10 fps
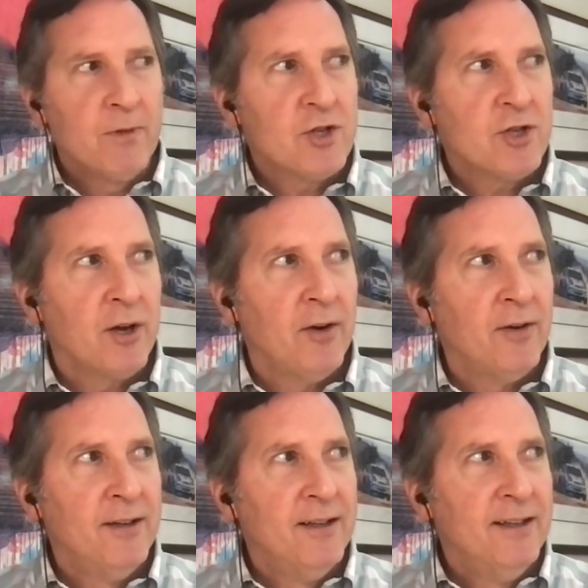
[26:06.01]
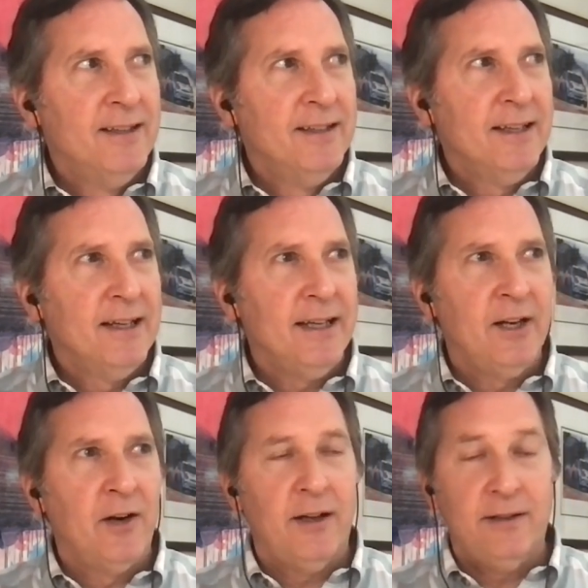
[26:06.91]
So,
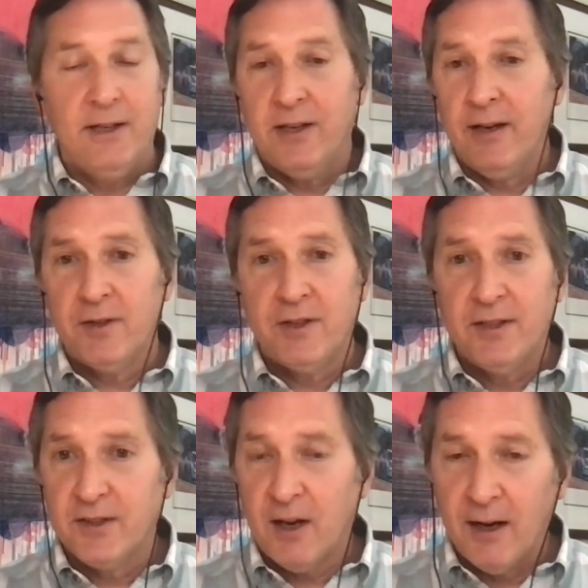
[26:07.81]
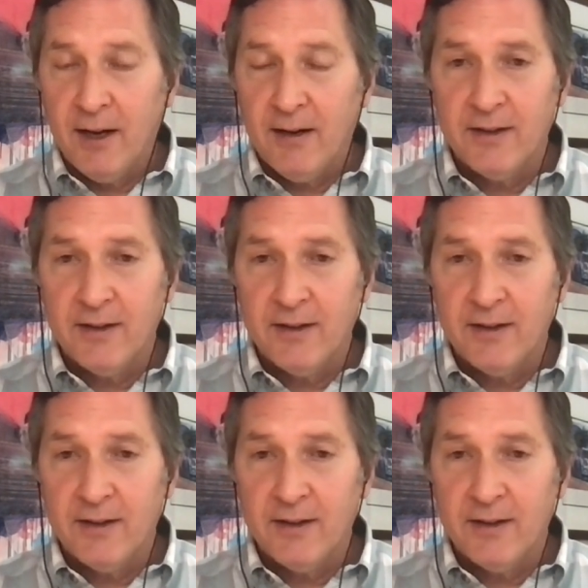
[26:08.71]
you know, and then you have the design.